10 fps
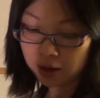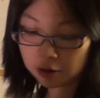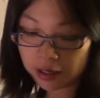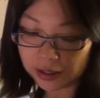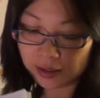
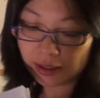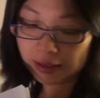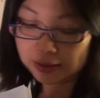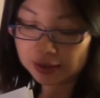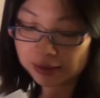Okay,
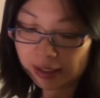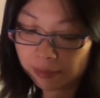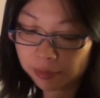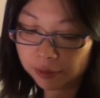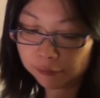sentence
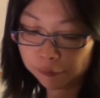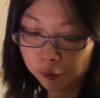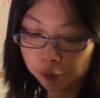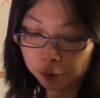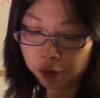number
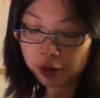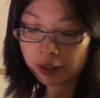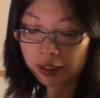4.